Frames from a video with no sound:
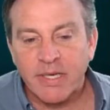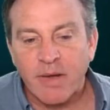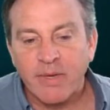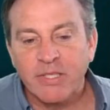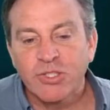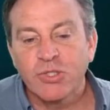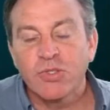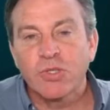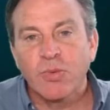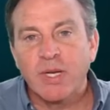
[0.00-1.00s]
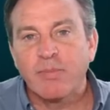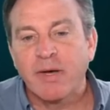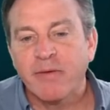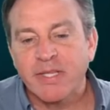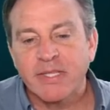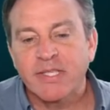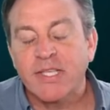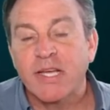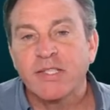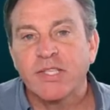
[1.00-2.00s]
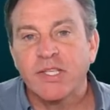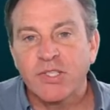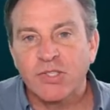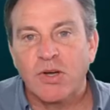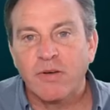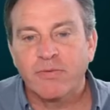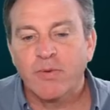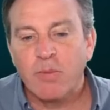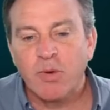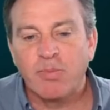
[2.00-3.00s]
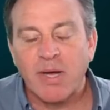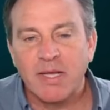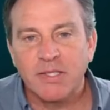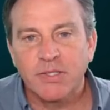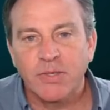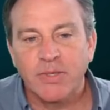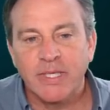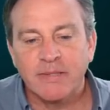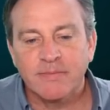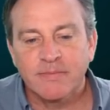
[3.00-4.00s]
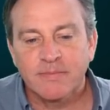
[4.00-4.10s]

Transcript: and now we can choose the one above it that says install from repository.